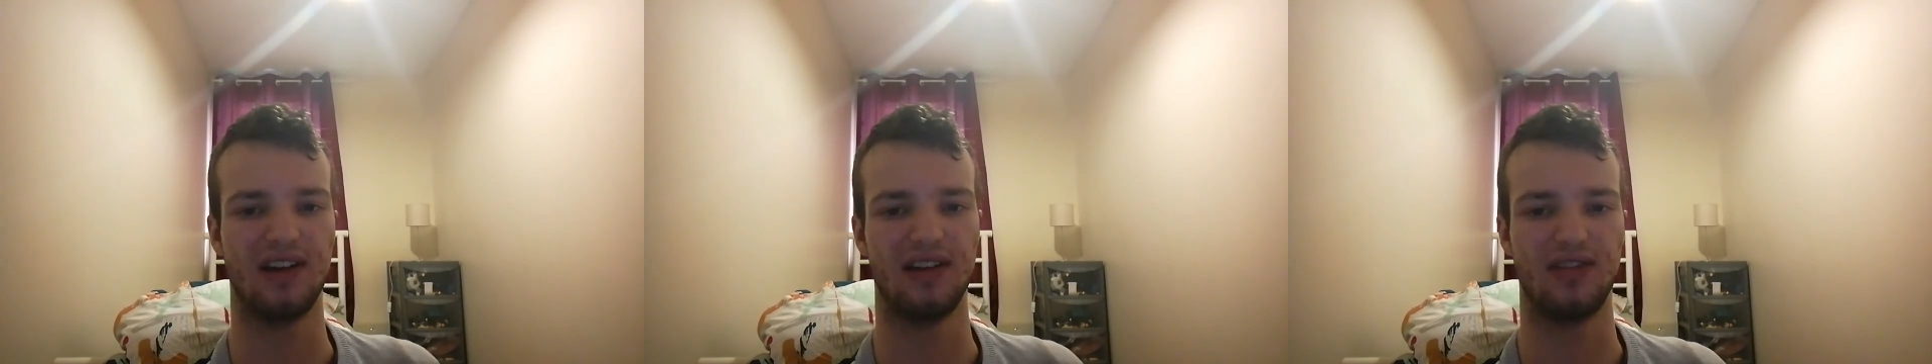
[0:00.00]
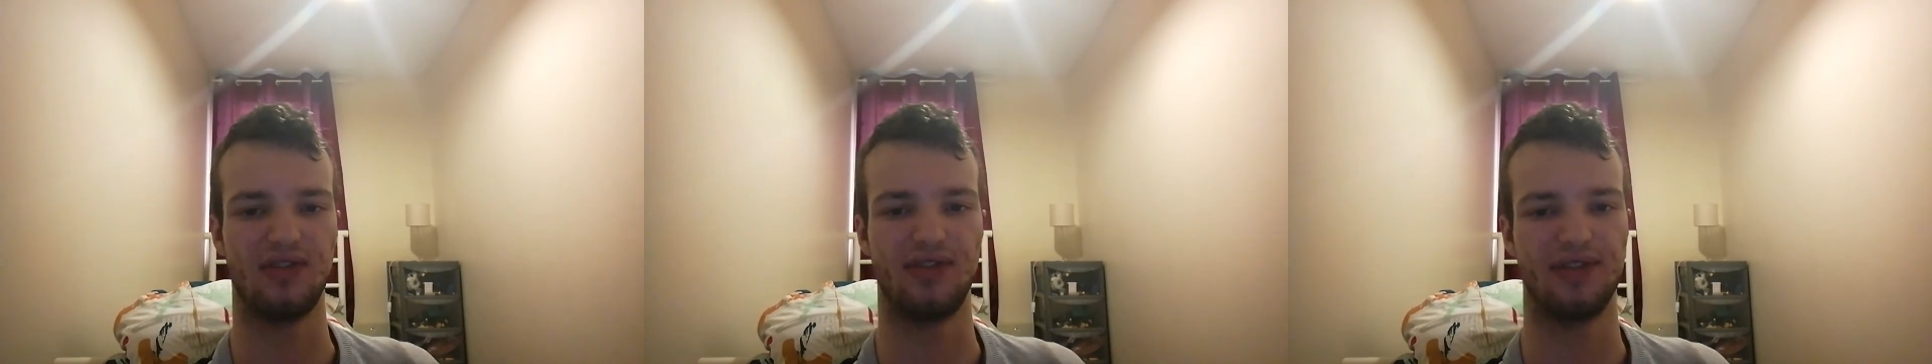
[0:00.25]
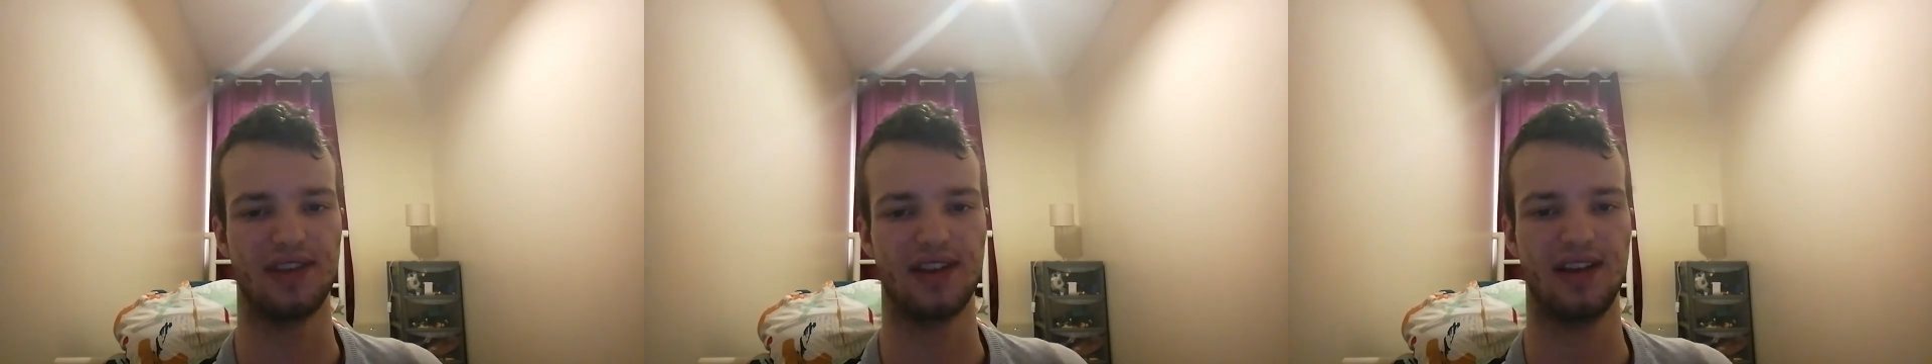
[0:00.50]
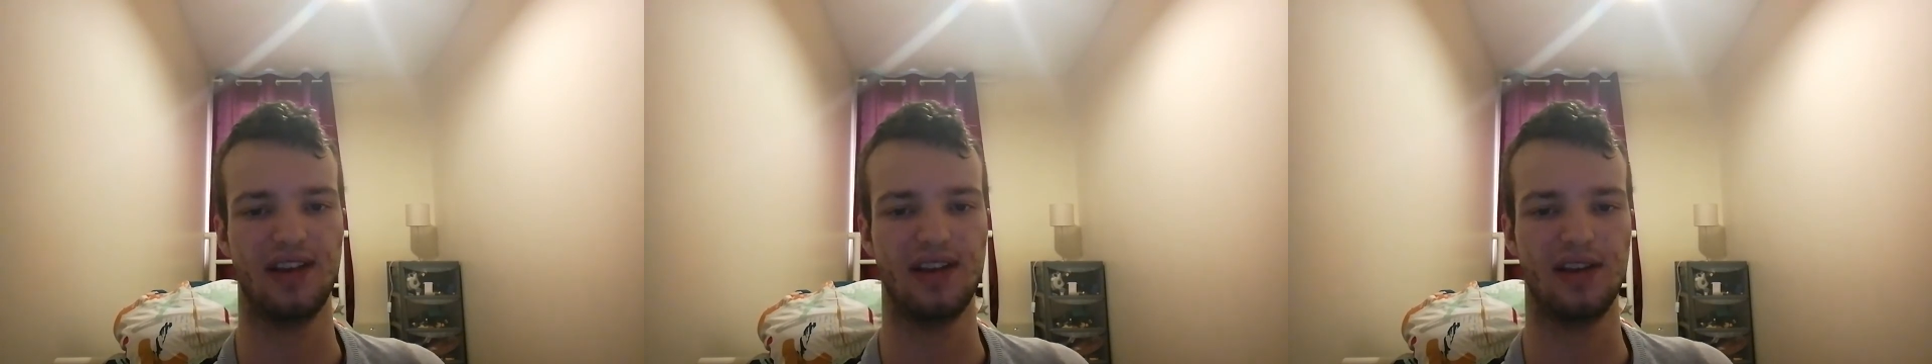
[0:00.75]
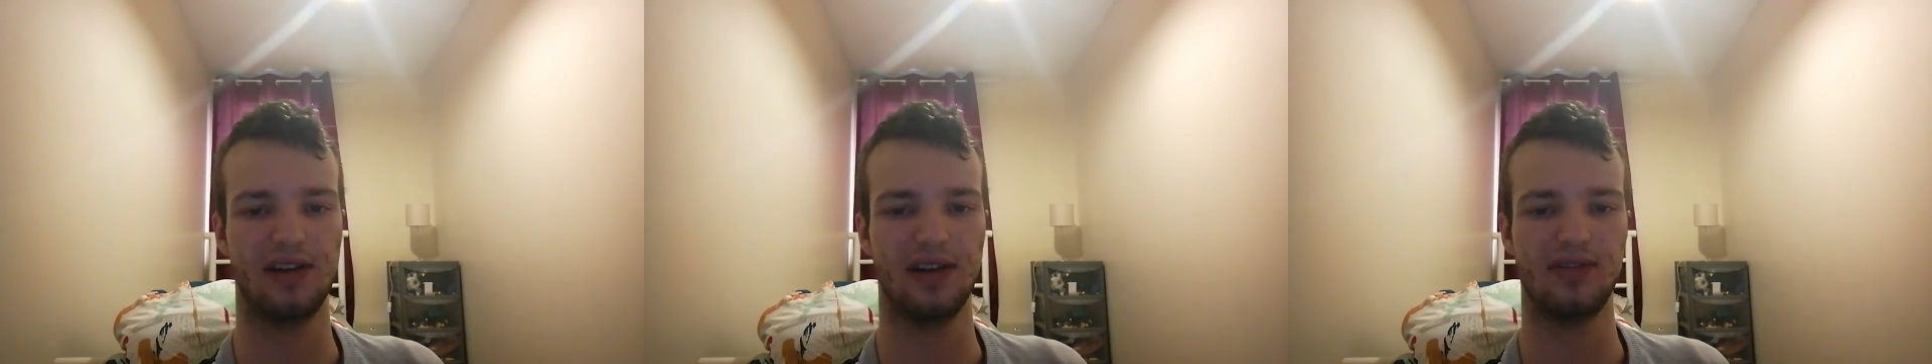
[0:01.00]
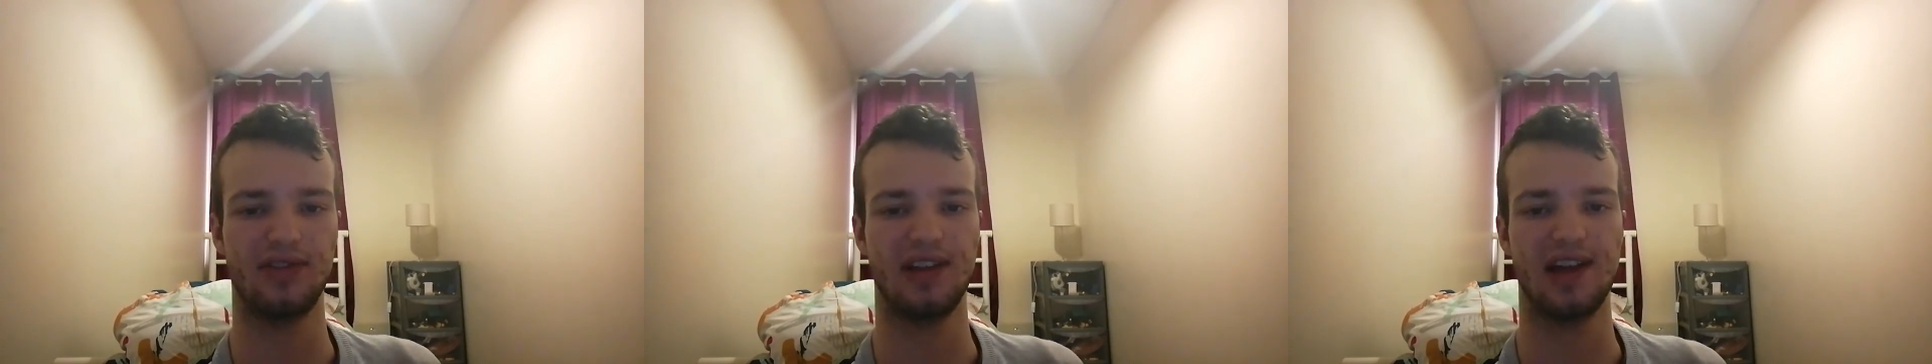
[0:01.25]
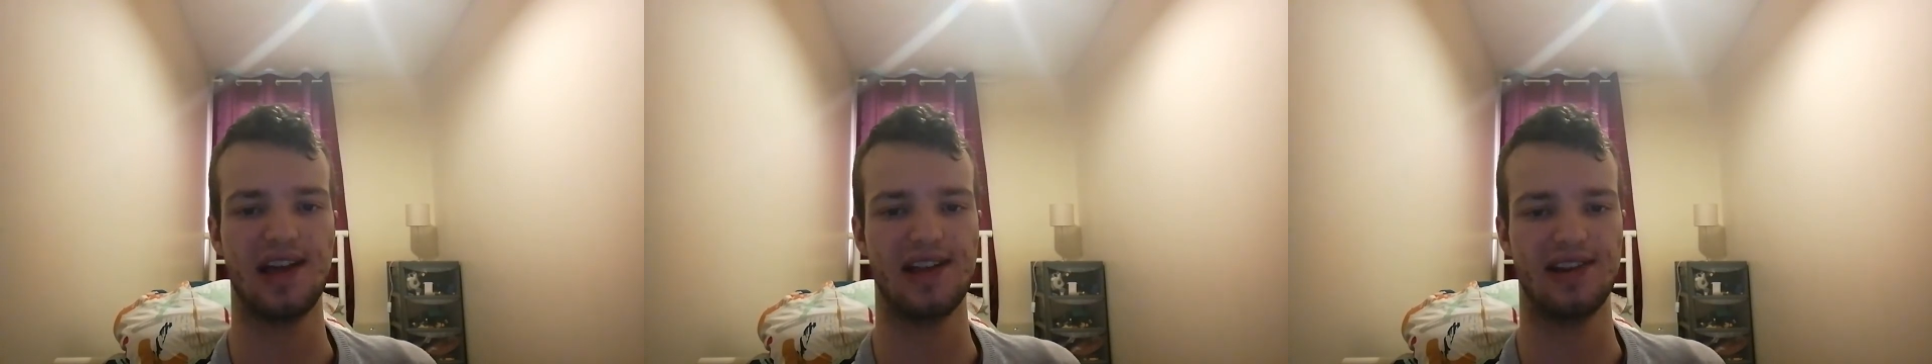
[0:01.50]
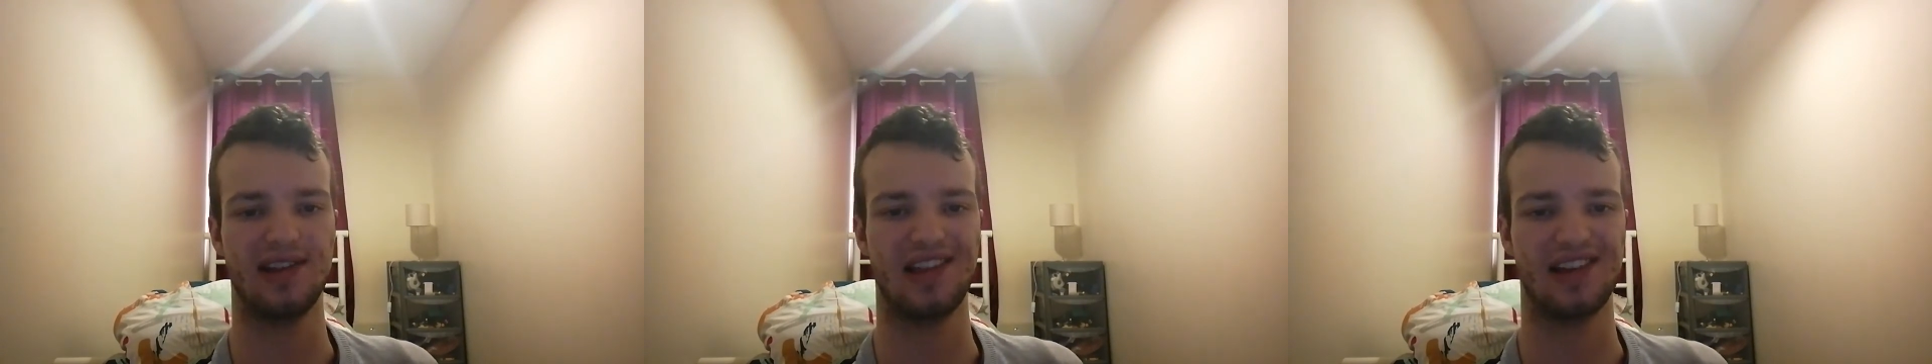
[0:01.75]
and a
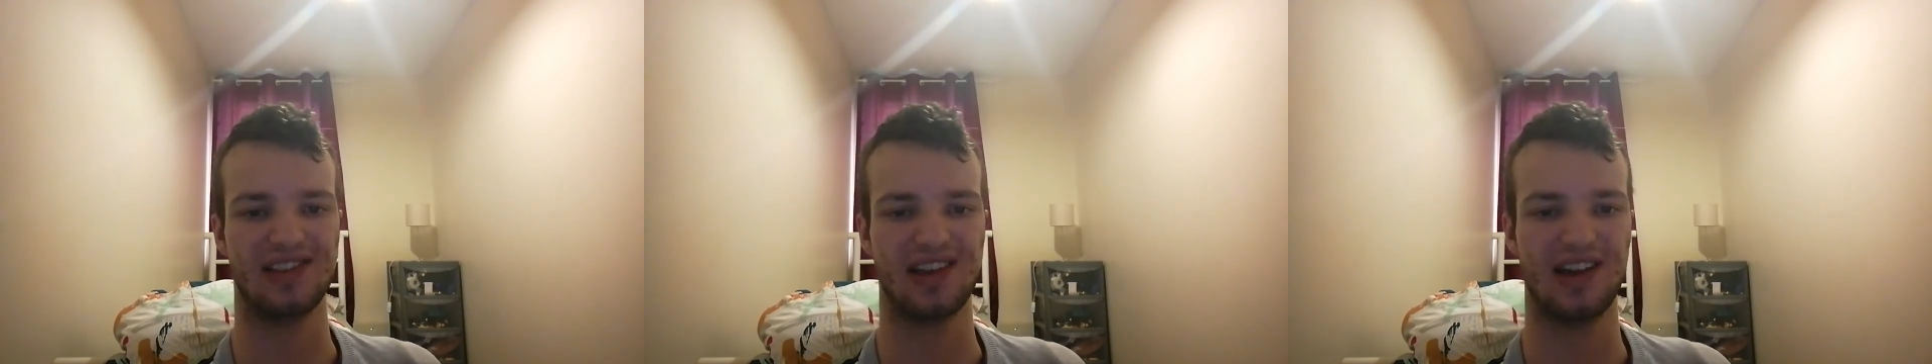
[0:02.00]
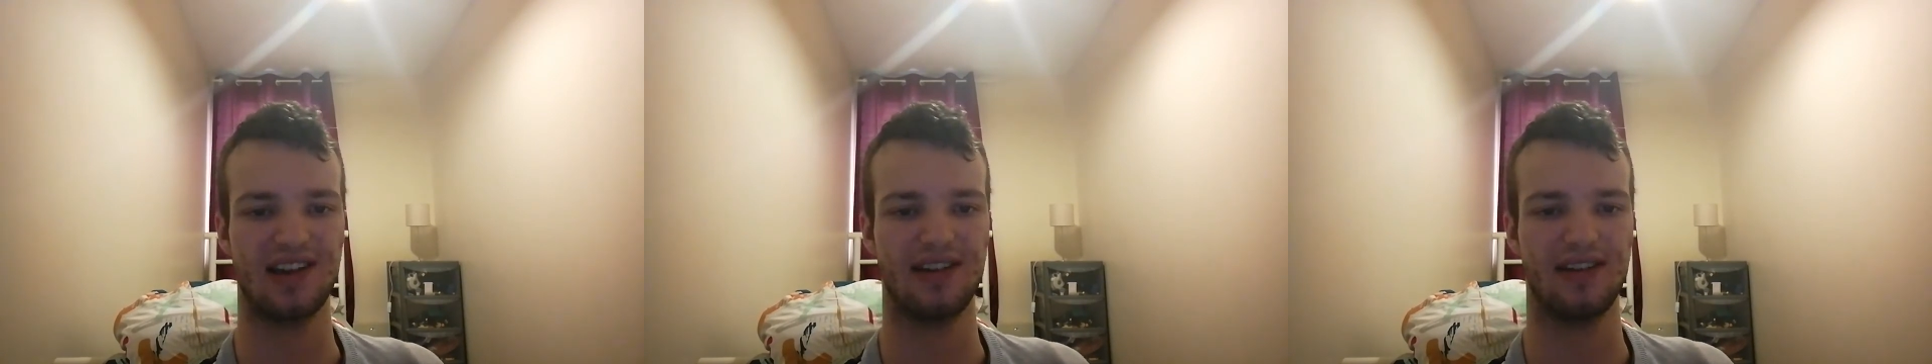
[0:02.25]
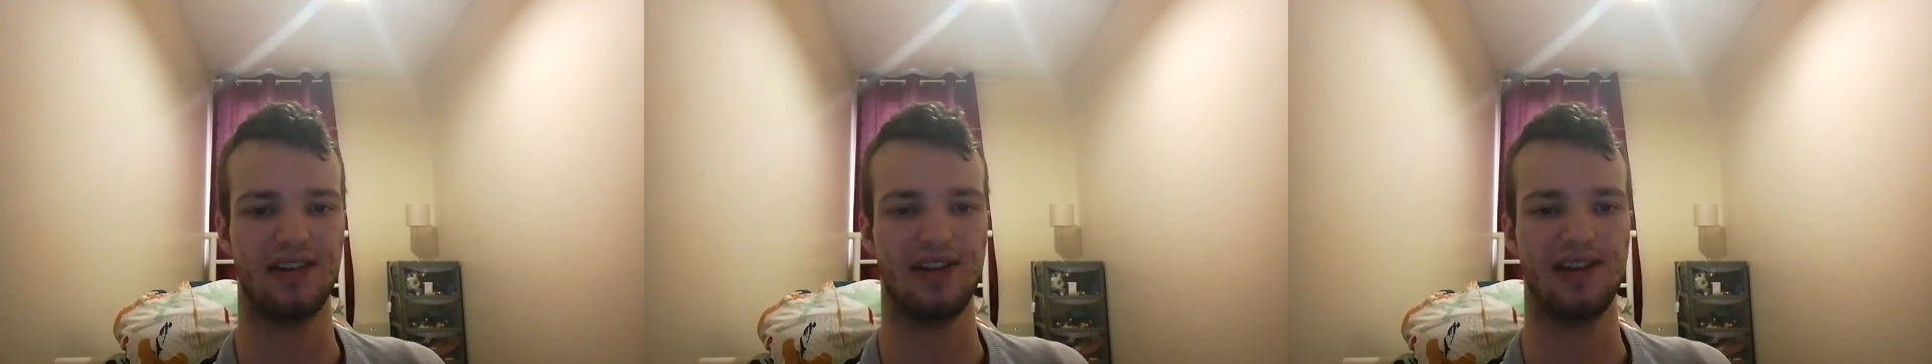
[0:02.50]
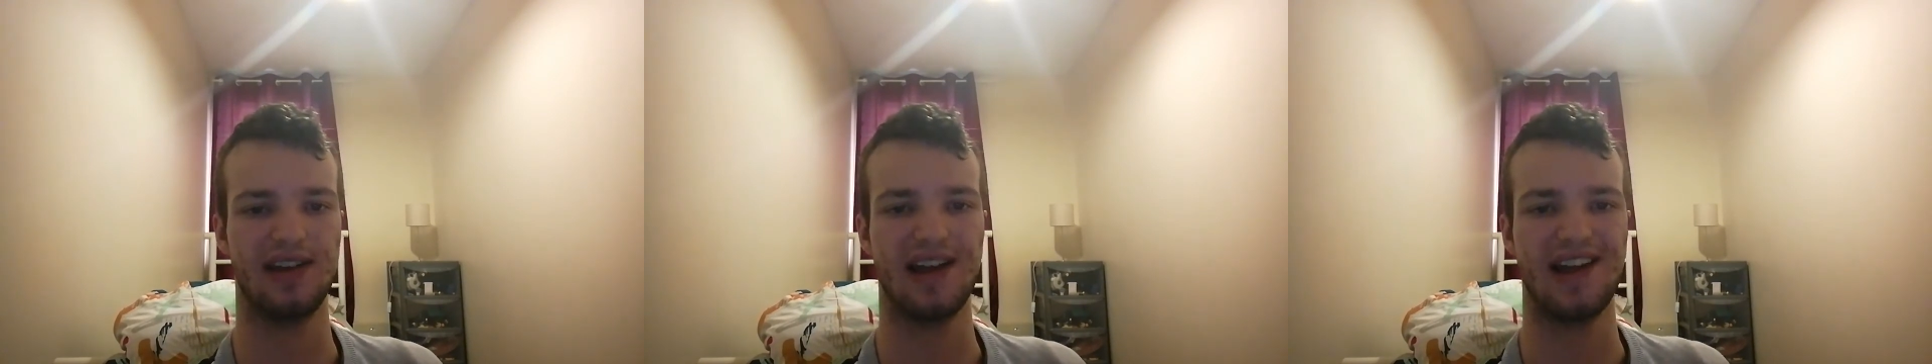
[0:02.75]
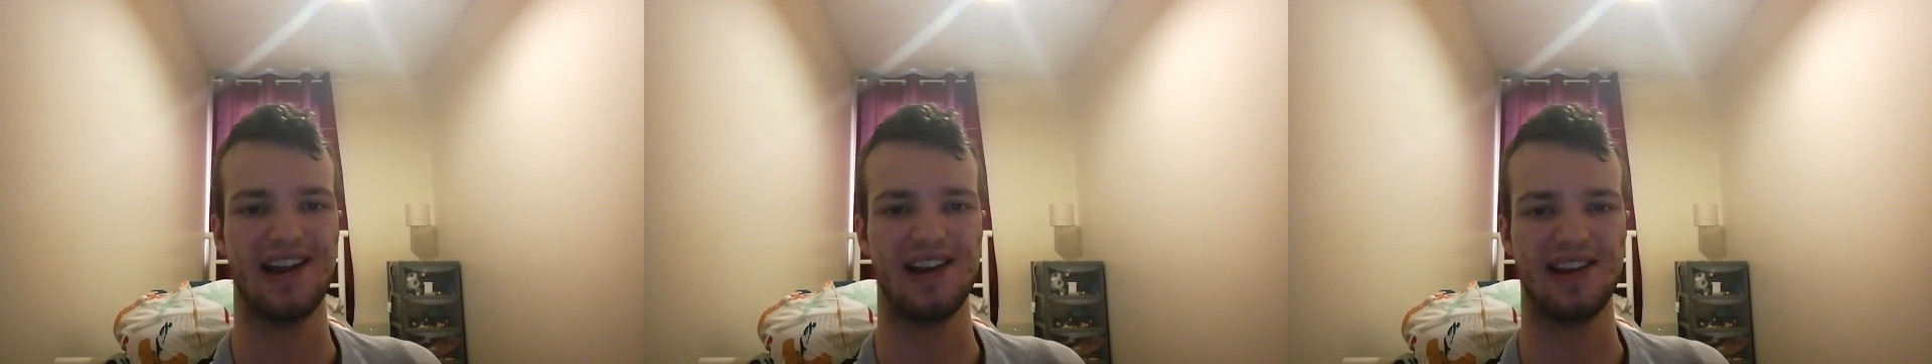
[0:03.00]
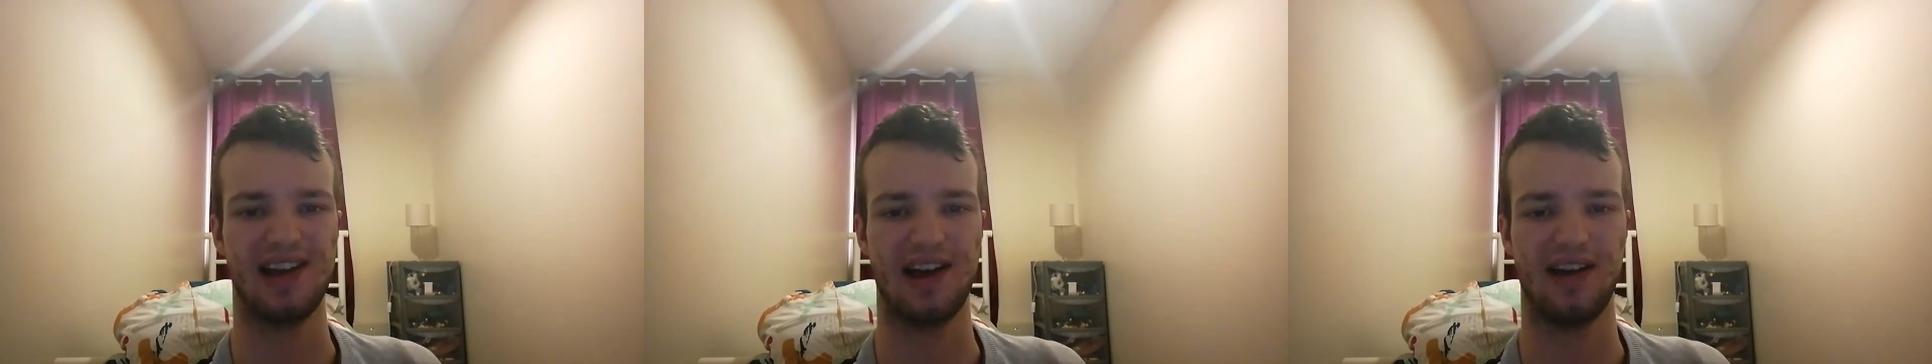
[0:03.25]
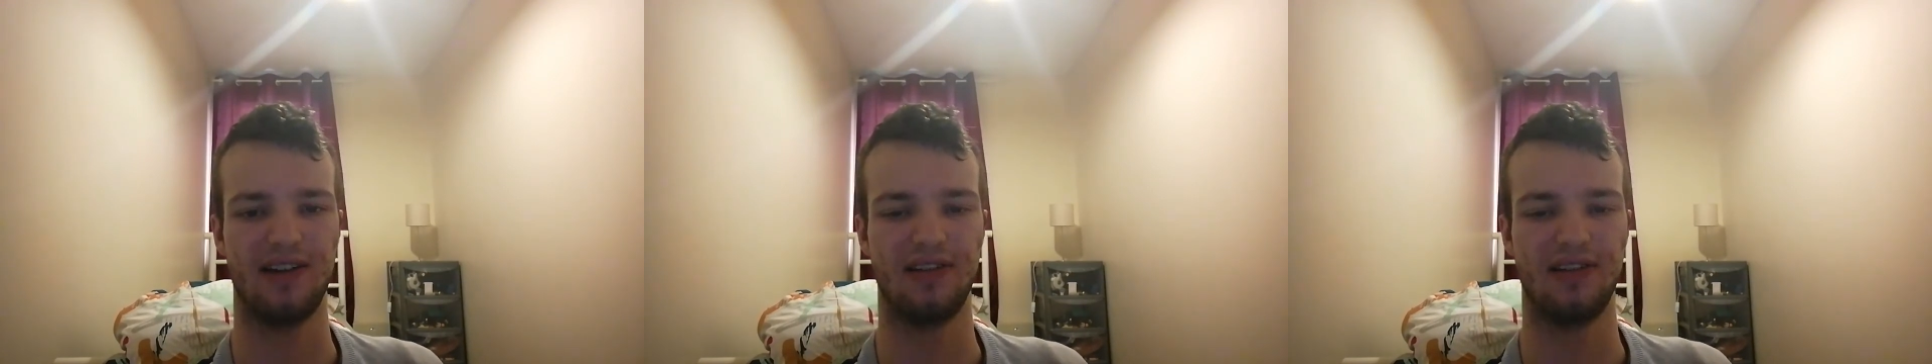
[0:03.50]
cottonade like that, okay, yeah,